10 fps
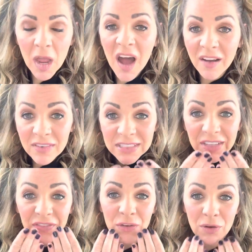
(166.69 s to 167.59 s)
Obviously,
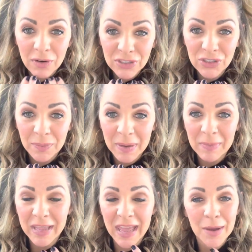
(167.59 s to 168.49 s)
if you notice your
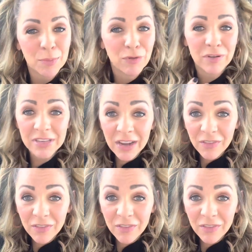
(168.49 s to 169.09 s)
baby can't move their tongue